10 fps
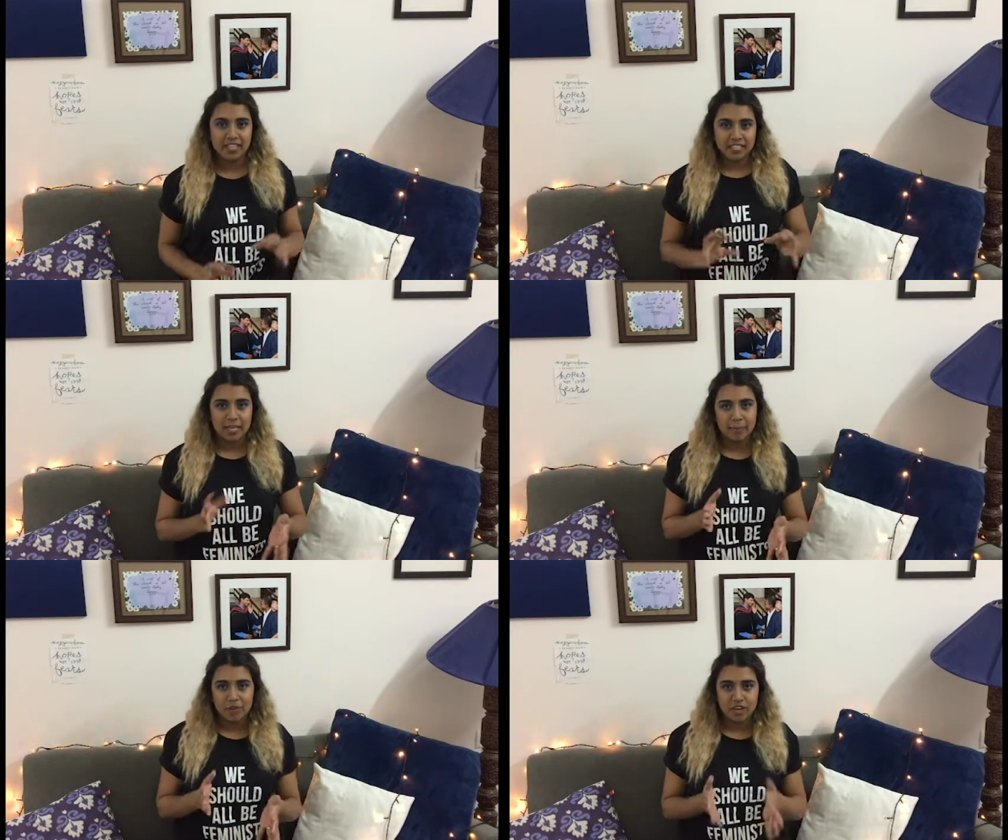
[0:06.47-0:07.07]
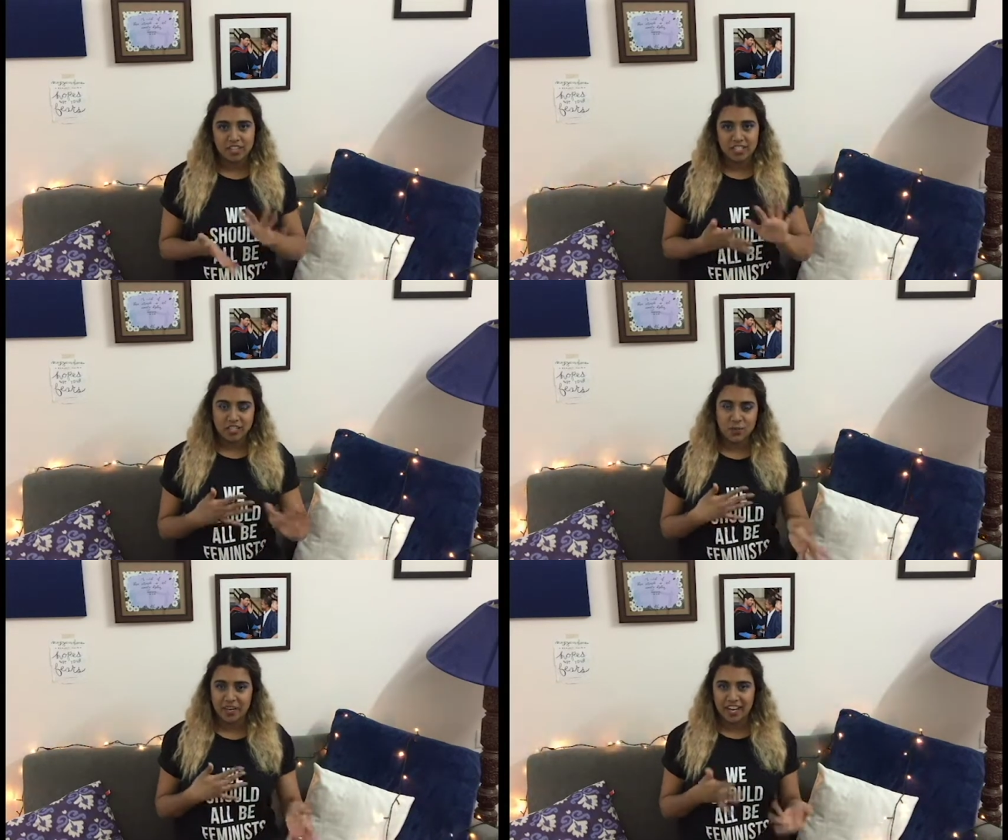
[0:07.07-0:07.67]
some of August
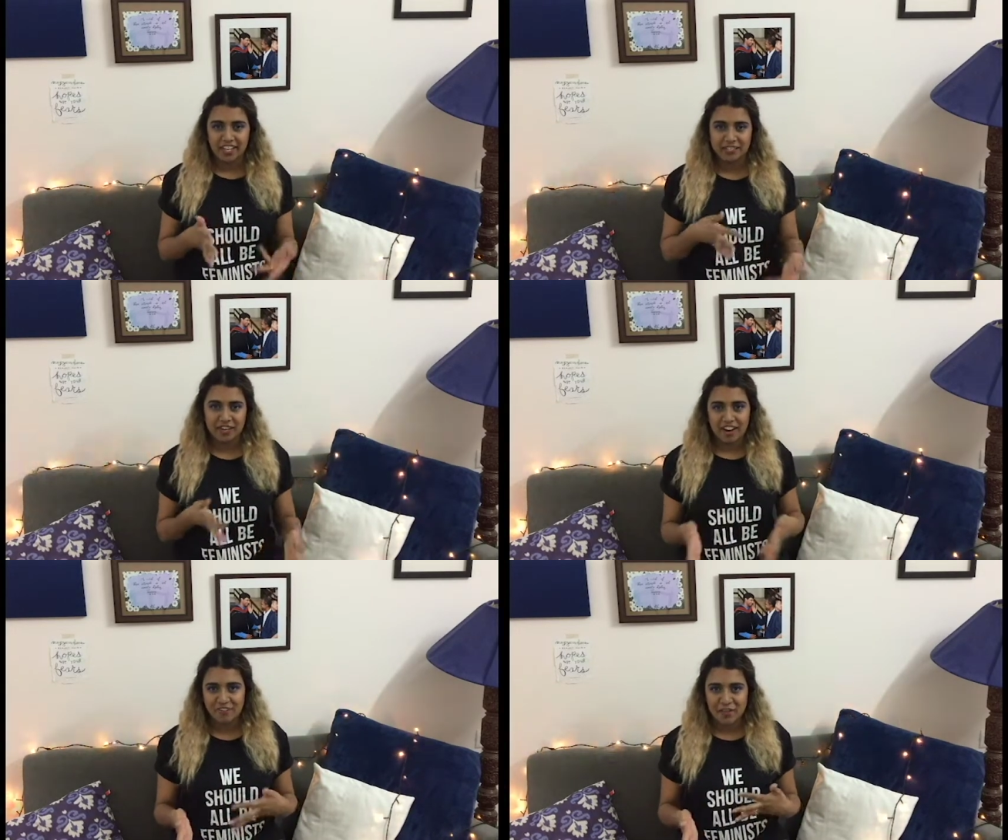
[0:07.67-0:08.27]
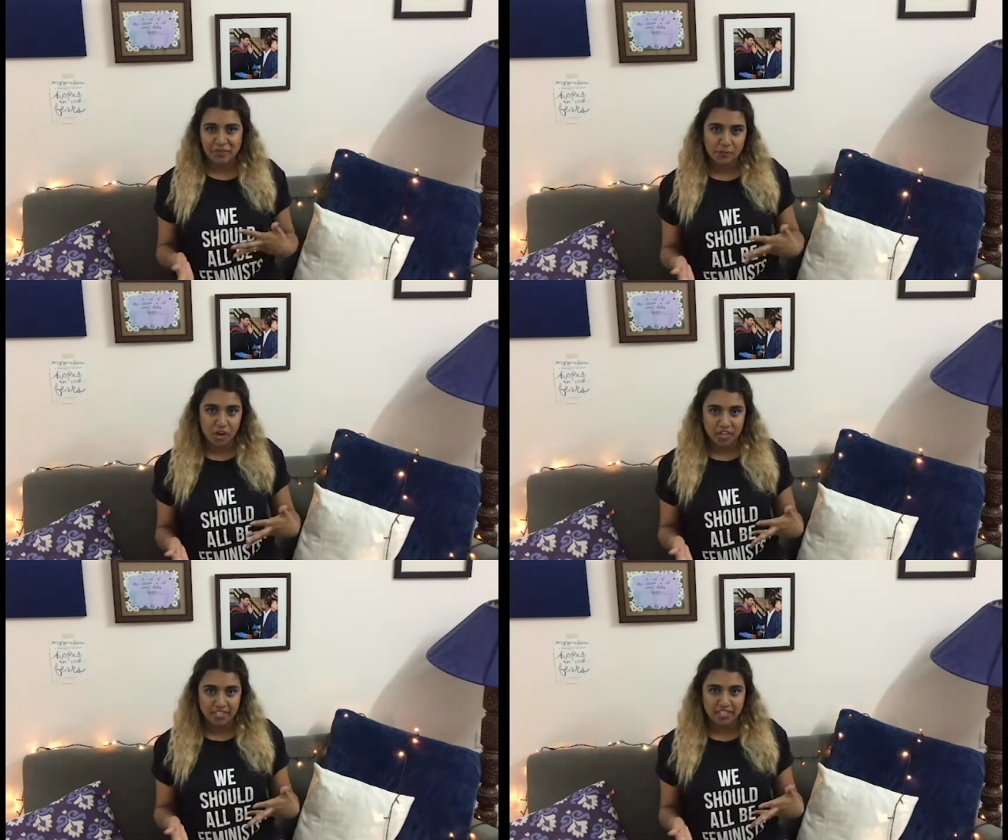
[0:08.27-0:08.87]
because we're kind of halfway through
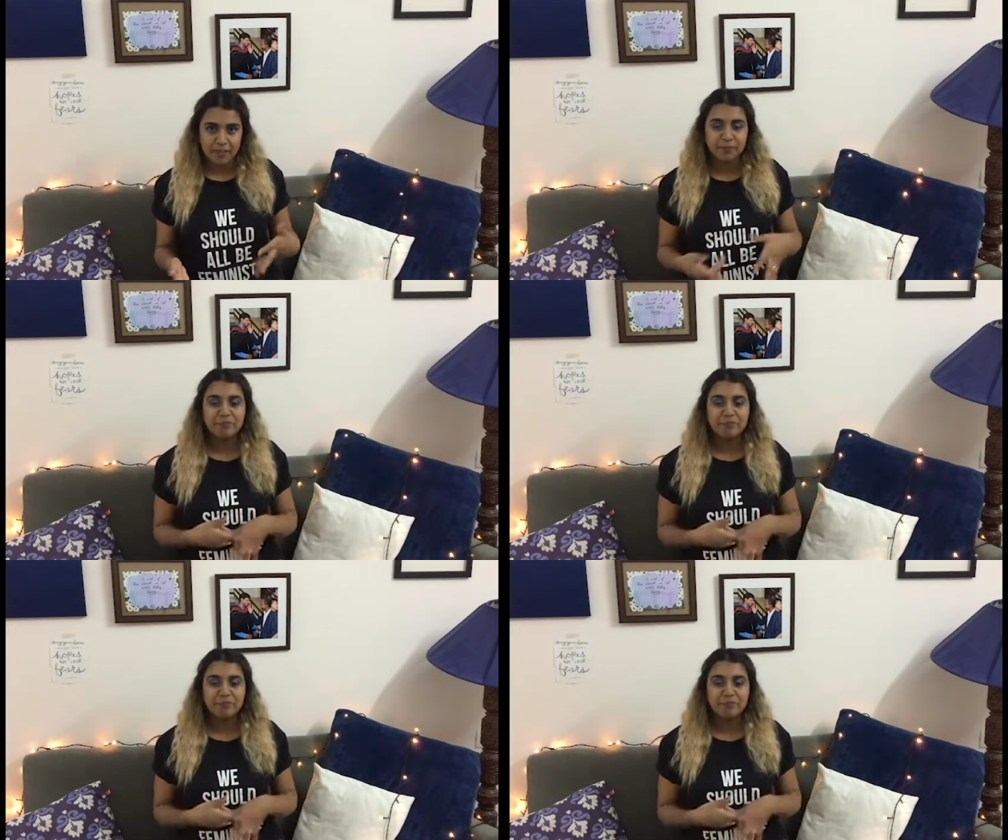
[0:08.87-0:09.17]
August now.